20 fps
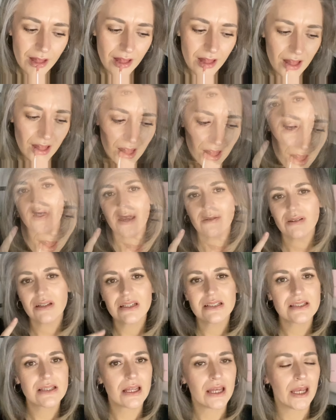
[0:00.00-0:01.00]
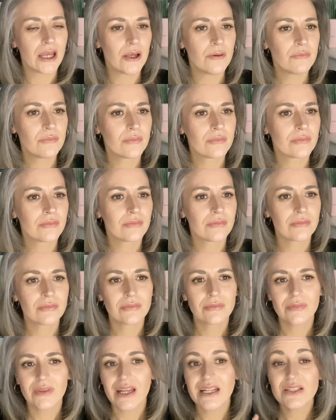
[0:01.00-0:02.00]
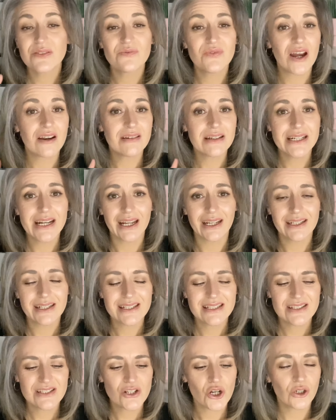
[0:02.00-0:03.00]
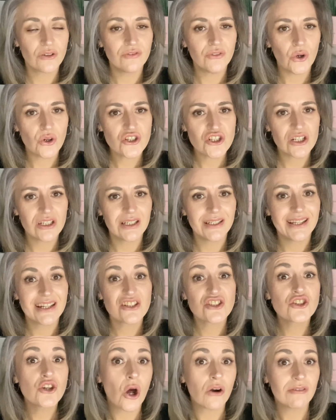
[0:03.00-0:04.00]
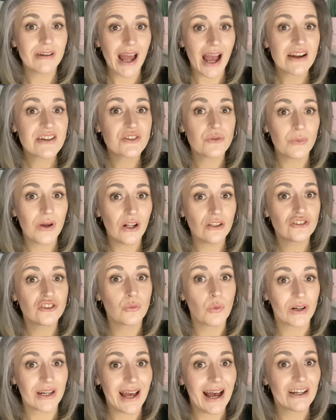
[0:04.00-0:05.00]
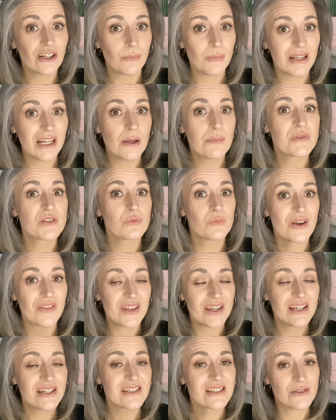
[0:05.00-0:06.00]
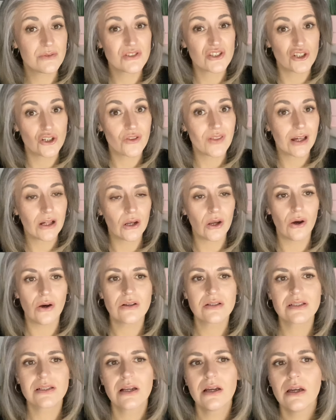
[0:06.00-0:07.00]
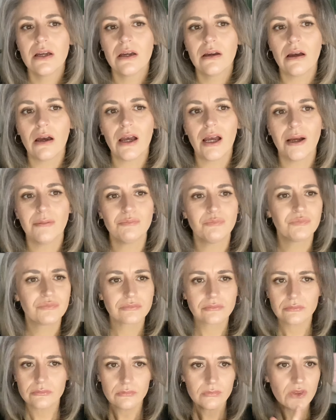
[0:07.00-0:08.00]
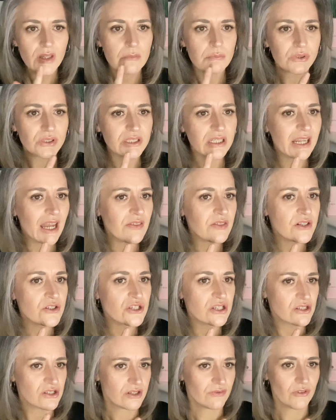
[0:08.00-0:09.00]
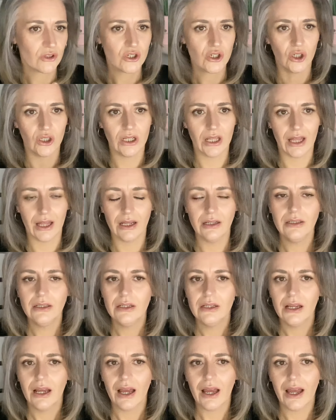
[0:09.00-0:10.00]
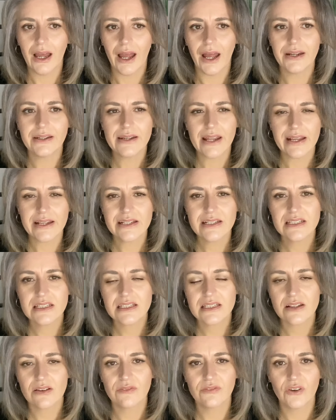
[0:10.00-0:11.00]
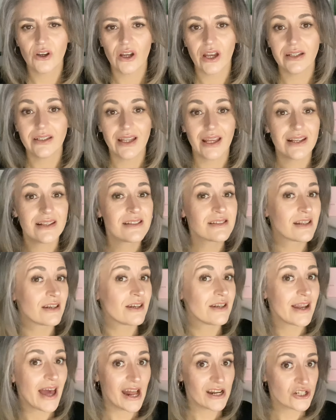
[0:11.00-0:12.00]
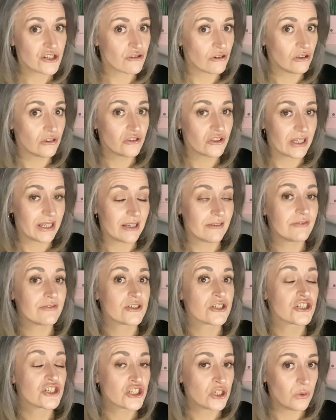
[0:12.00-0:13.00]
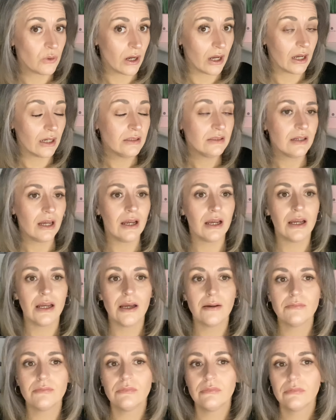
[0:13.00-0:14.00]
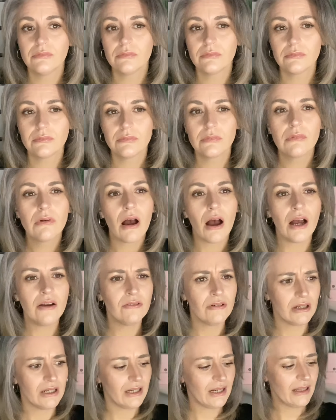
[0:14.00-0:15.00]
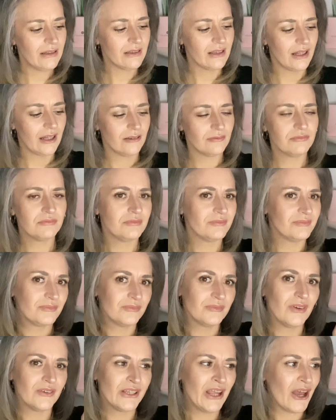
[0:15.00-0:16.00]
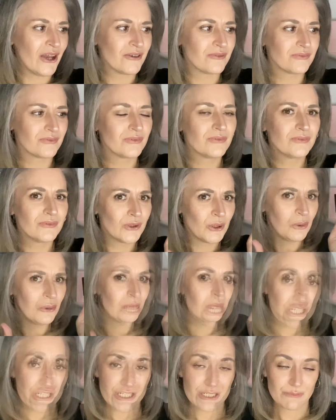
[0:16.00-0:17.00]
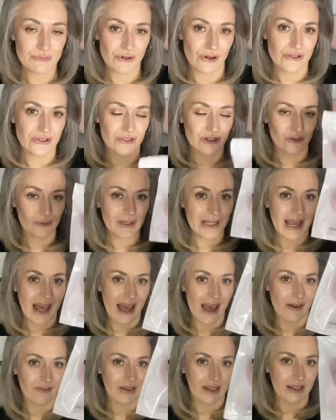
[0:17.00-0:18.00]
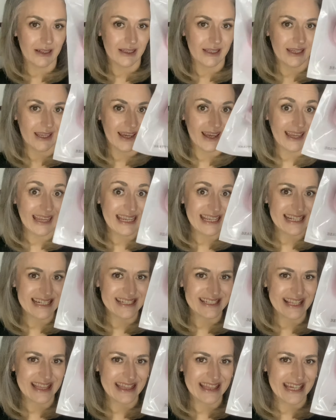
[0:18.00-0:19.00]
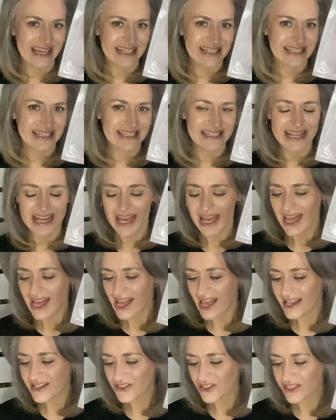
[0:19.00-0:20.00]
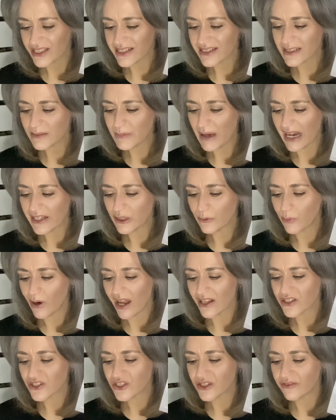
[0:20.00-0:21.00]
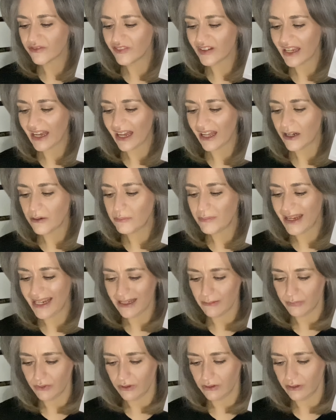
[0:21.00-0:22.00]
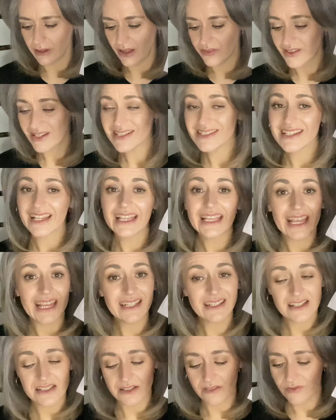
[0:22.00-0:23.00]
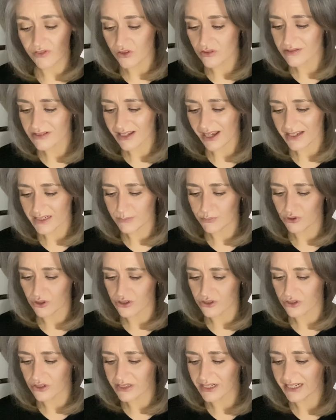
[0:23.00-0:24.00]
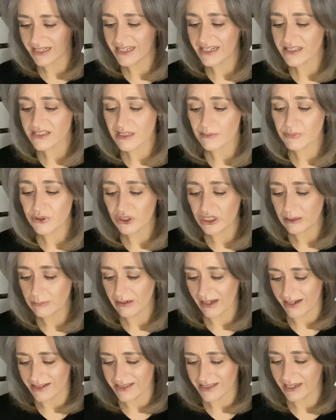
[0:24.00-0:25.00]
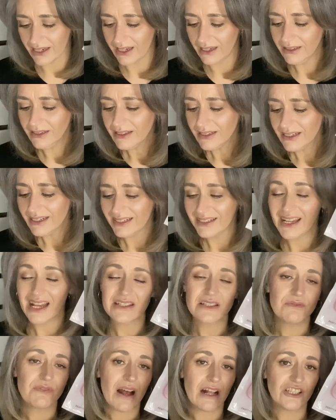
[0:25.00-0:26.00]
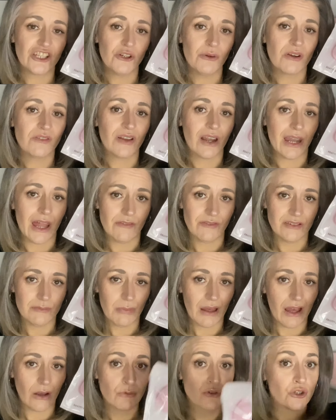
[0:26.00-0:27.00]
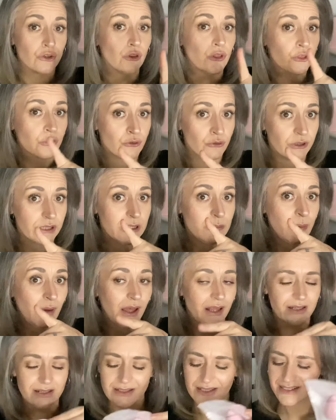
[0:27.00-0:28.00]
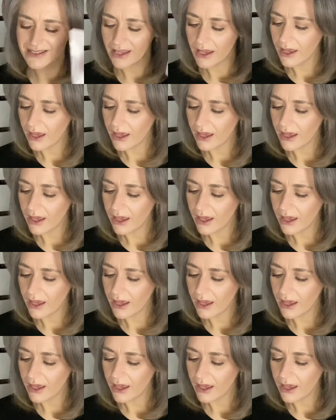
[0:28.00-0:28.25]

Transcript: So there it is there. It's very nice. Unfortunately, it's not reacting well to what I had on my lips with it. It was another gloss. But you get the gist of the colour. Nice for a nice natural day for sure. I really like that. Yeah, cool. Third product we have in here is this. So this is by the brand Sophia and Mabel. This again is a full size product and it is a beauty blender. It has a value of £11.03.